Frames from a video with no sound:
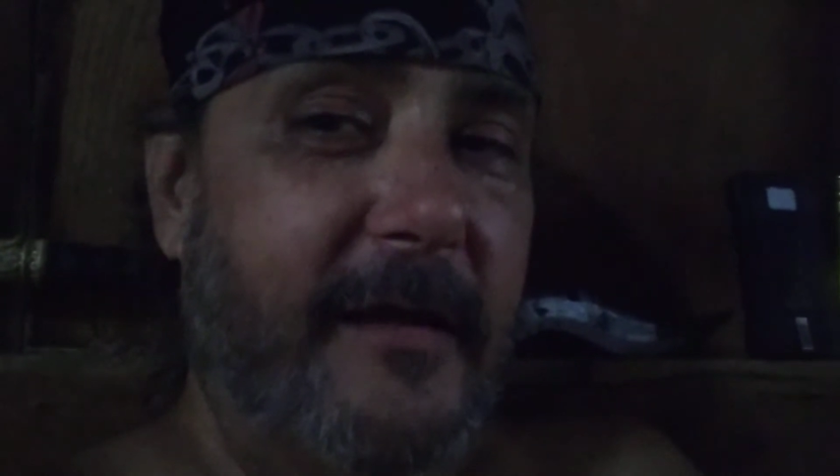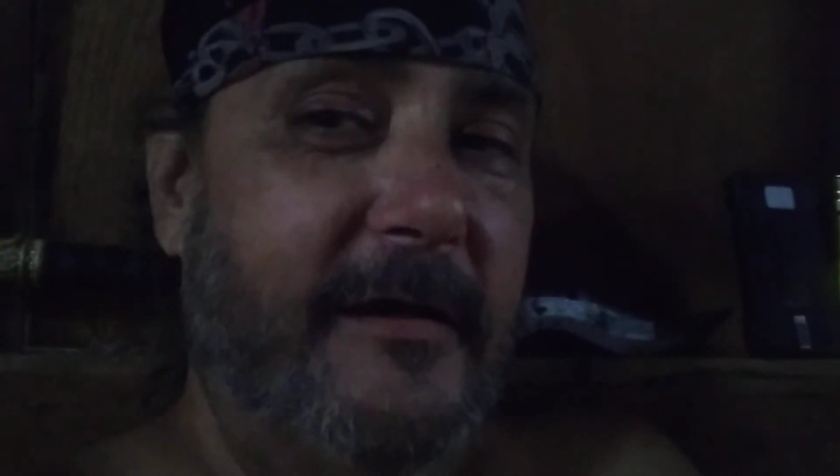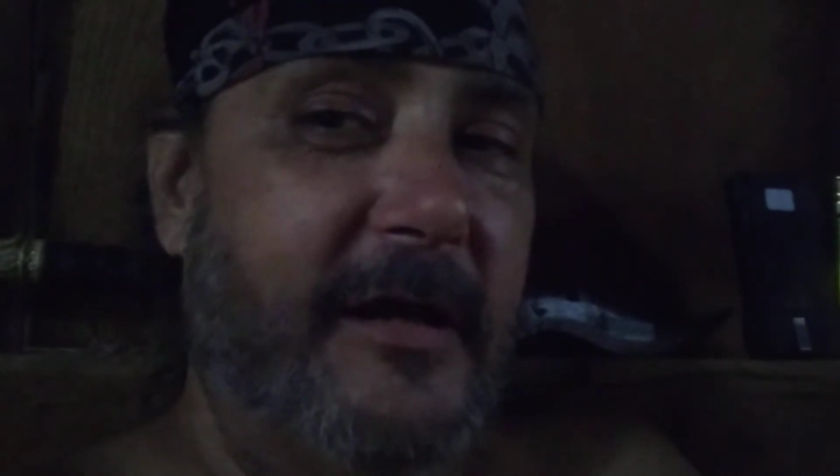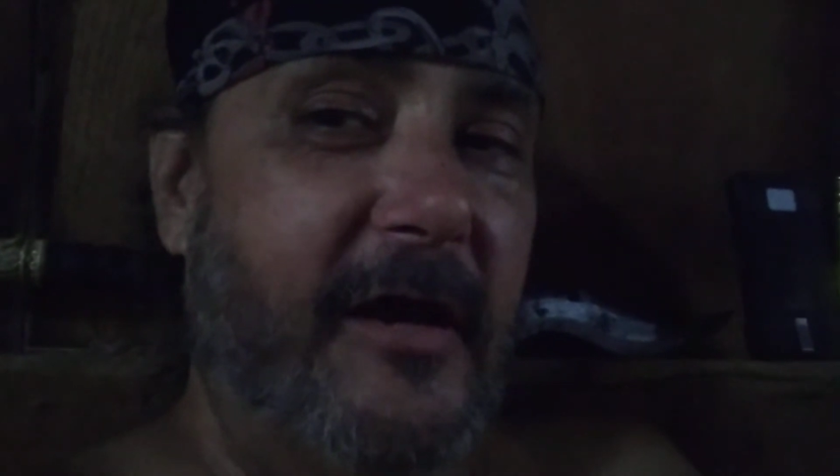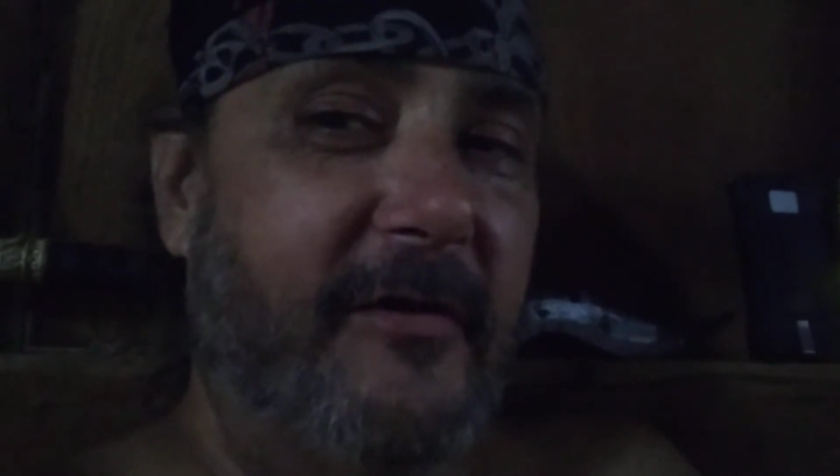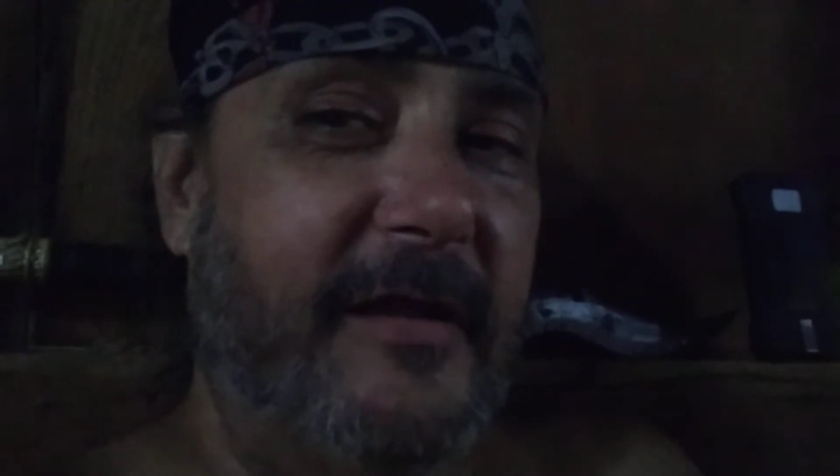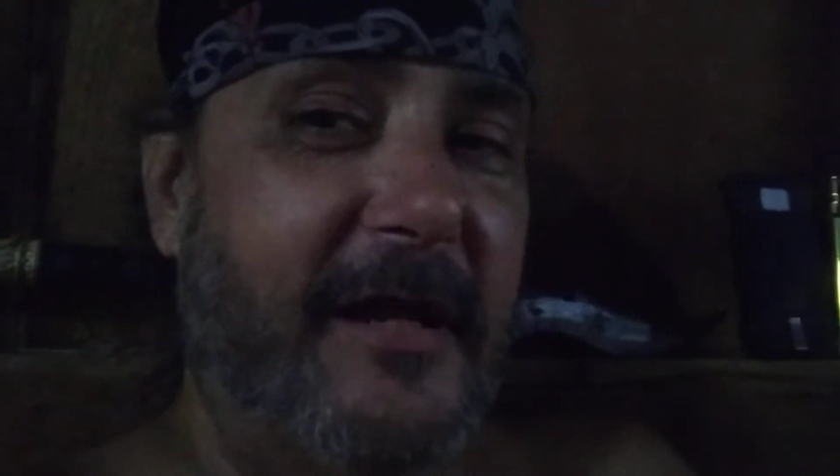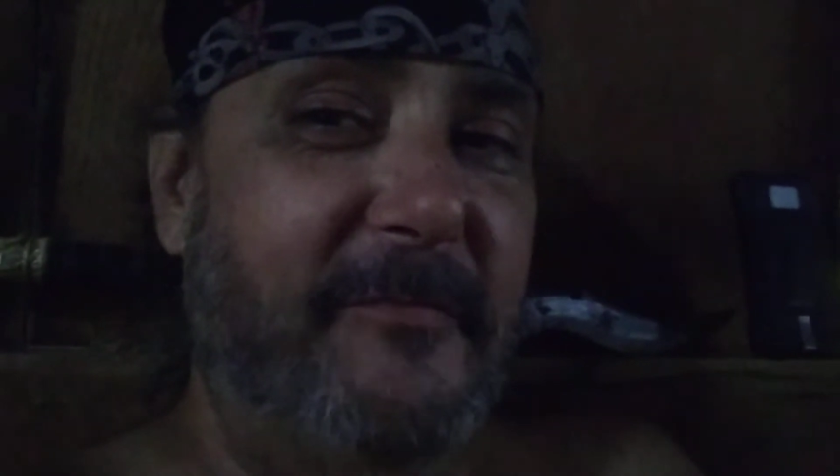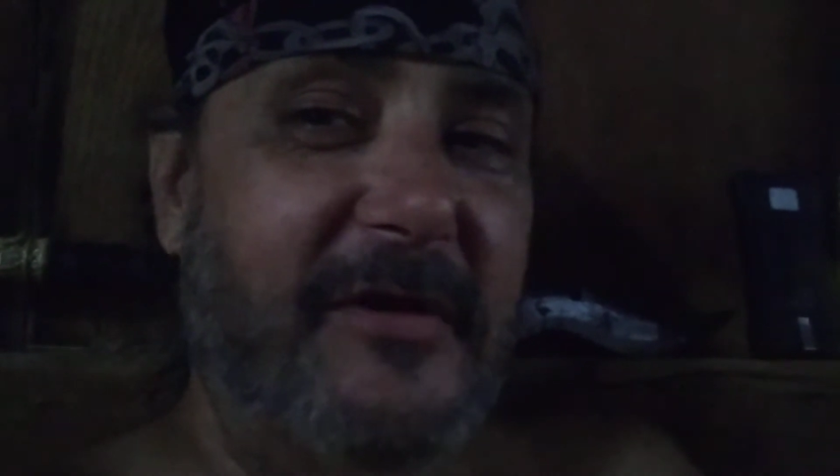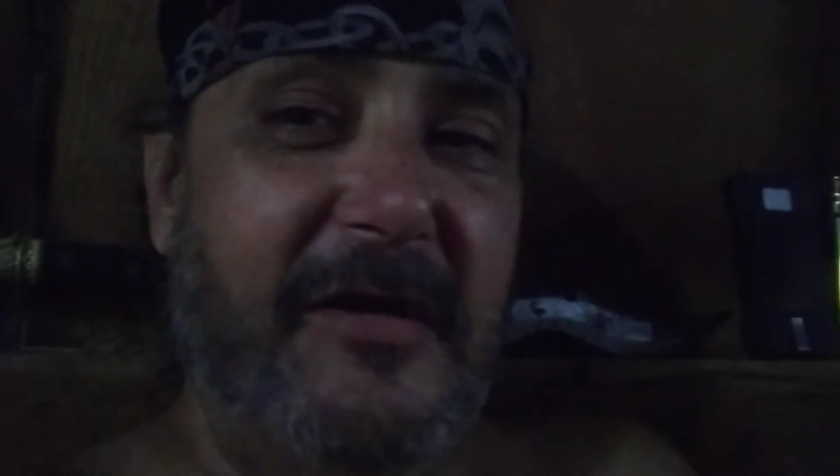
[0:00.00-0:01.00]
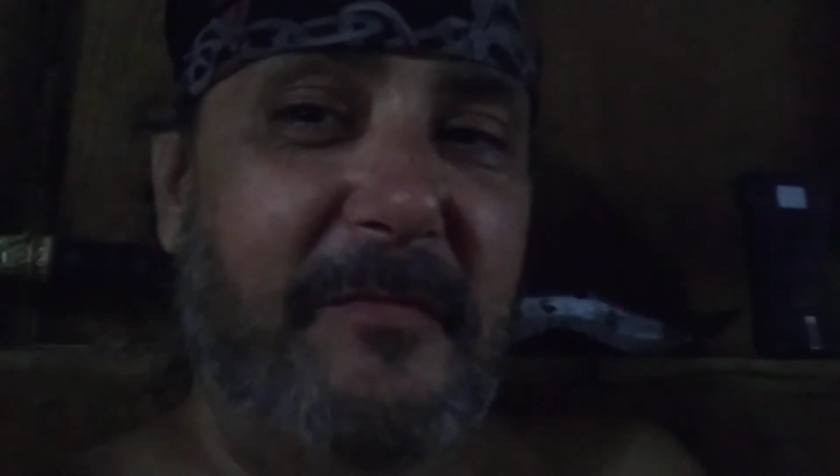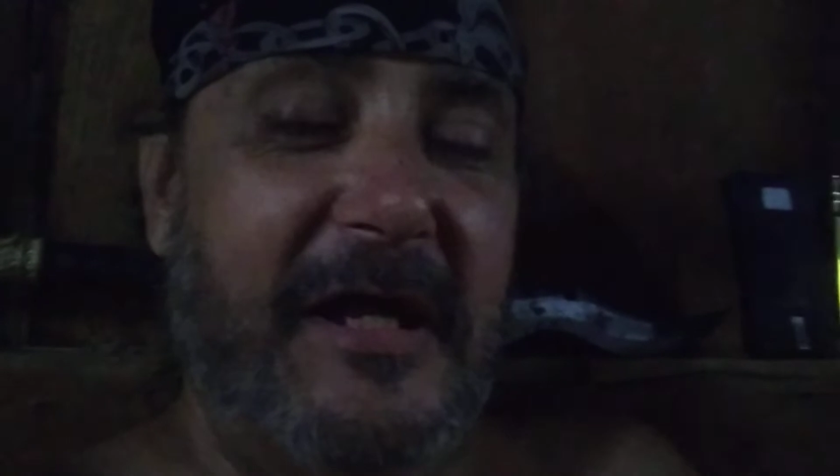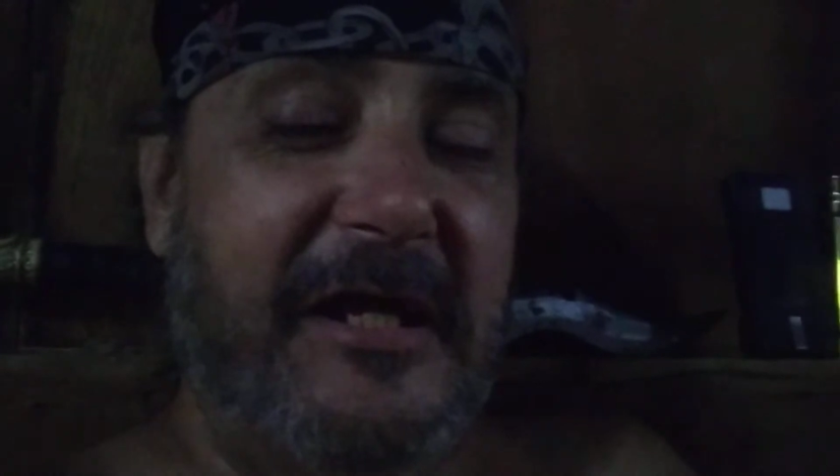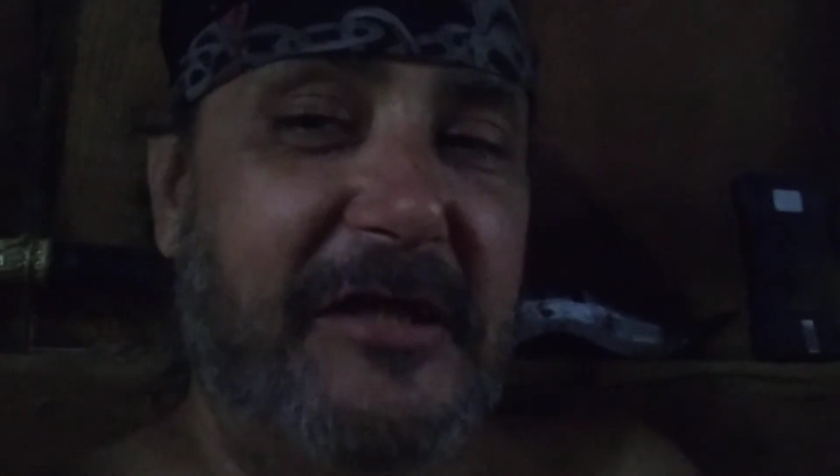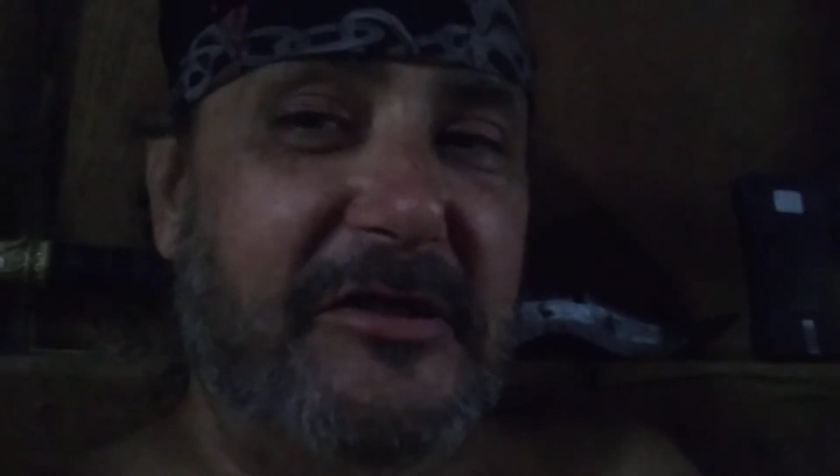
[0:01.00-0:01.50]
Now that I'm done making